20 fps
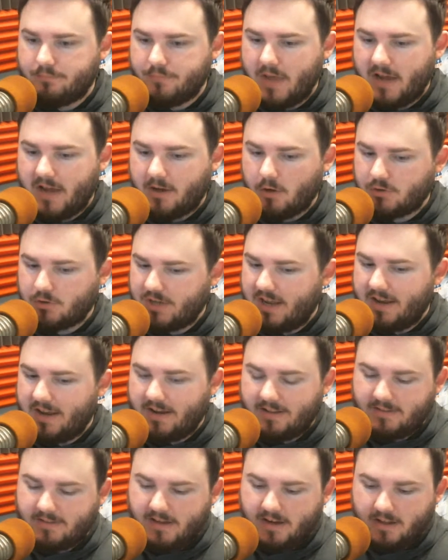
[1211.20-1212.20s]
Yeah, Coach,
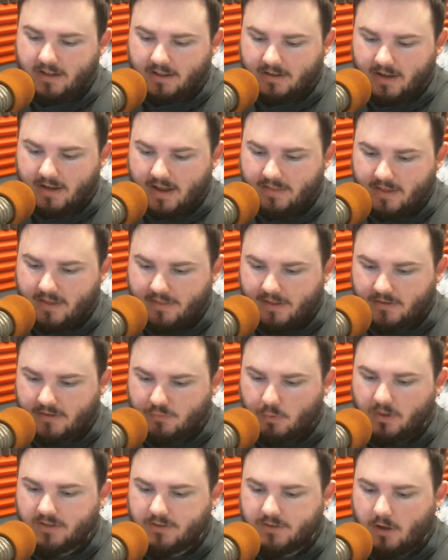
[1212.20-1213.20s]
and at the end of the day, that's
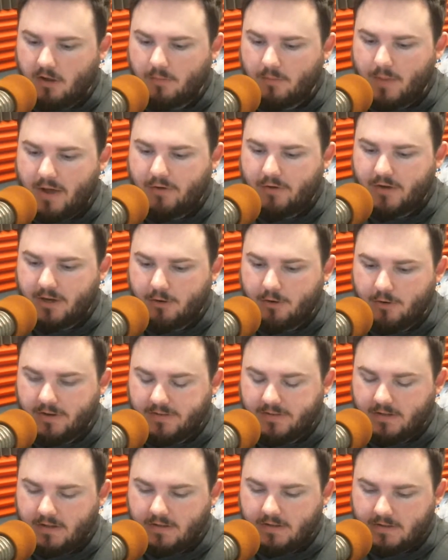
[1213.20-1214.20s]
what it's all about here
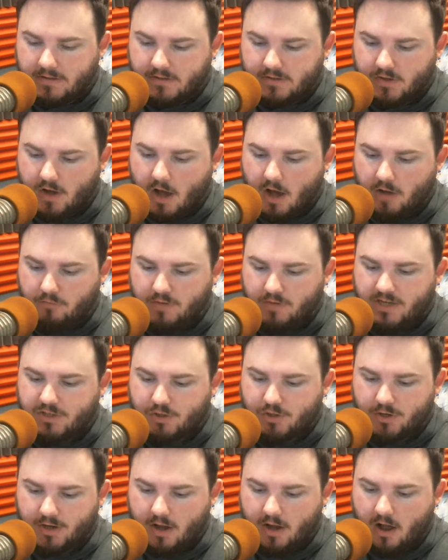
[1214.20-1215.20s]
in these
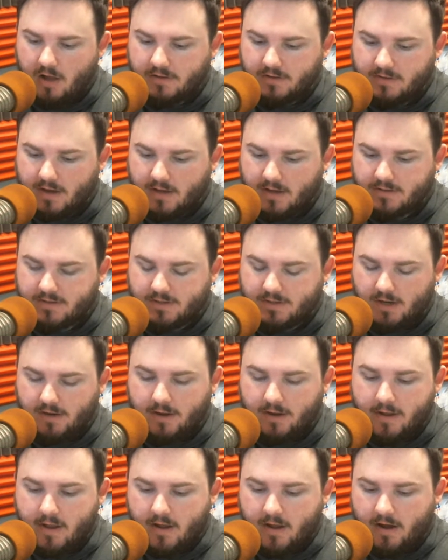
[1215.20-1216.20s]
non-region contests.
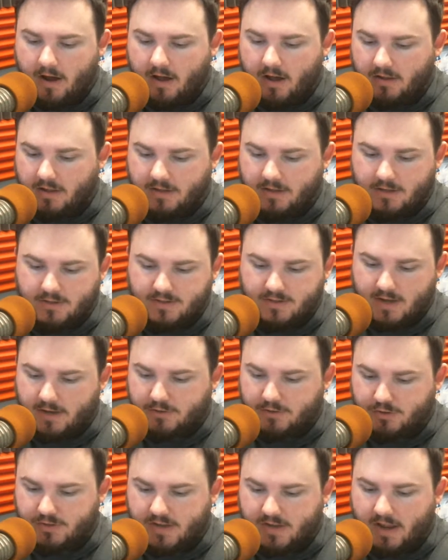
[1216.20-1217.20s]
And like you
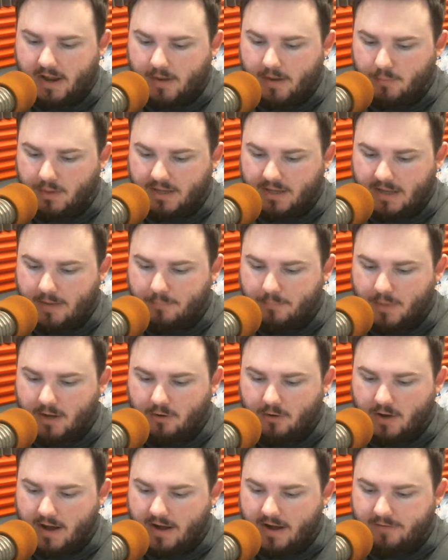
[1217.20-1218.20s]
said, just able to get
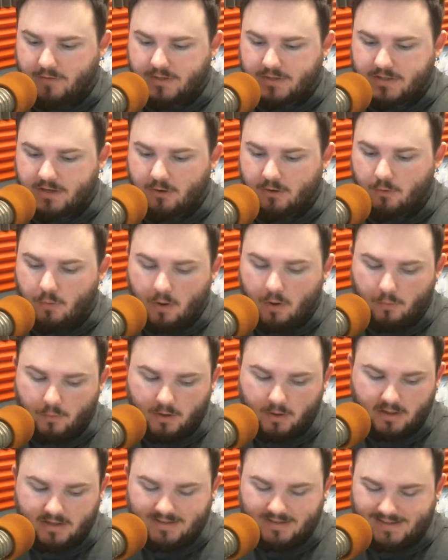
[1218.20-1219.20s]
better at every single
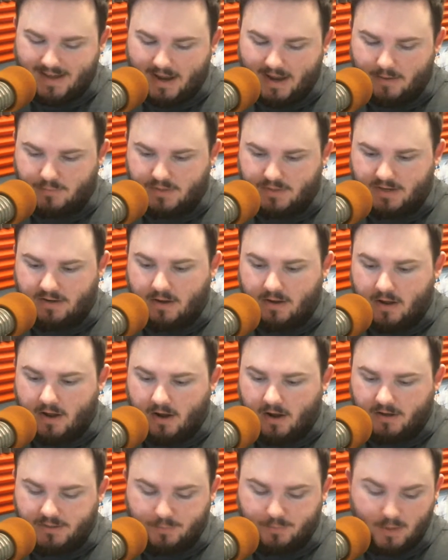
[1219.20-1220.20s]
one of these games. And
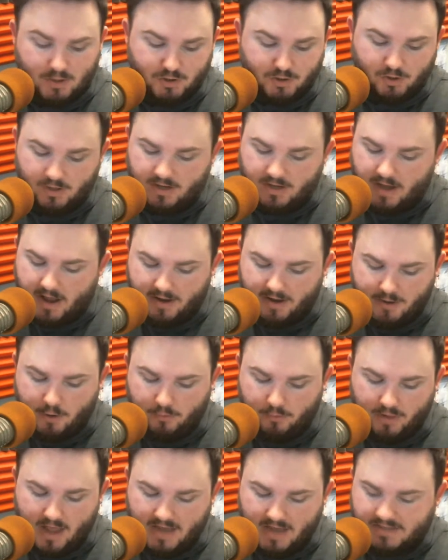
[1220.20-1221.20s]
especially, I
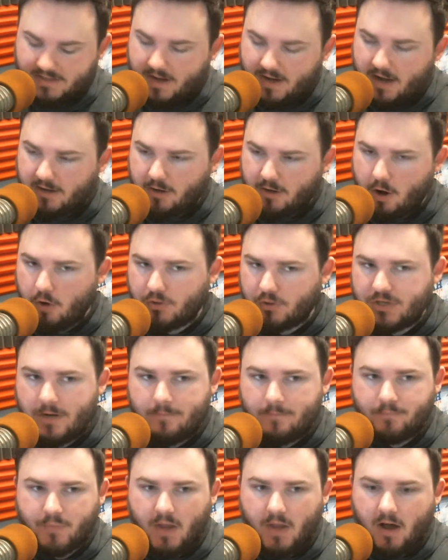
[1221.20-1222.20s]
know last night, Coach,
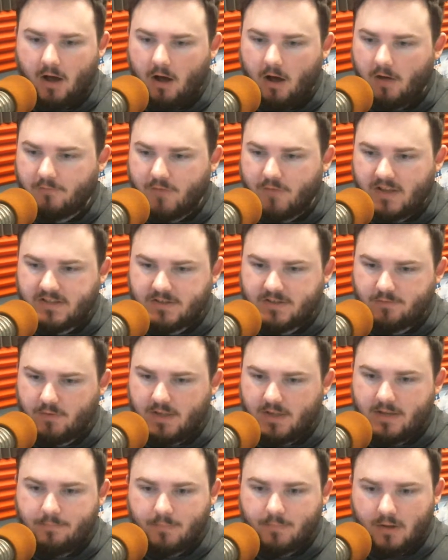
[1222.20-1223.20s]

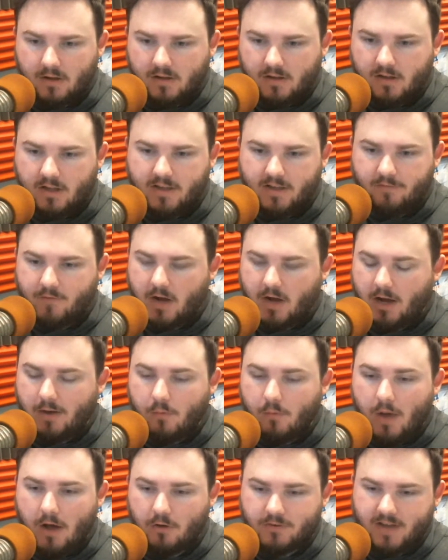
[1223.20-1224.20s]
offensively, clicking very
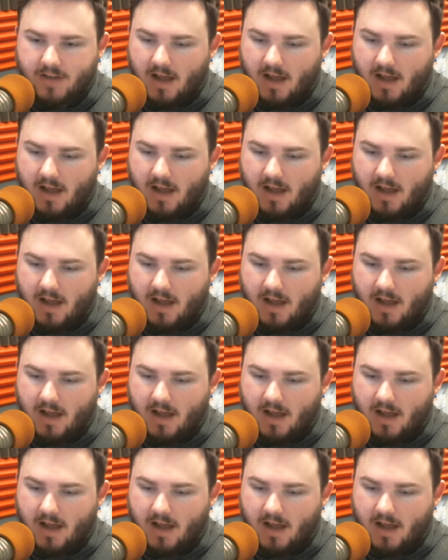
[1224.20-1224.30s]
well.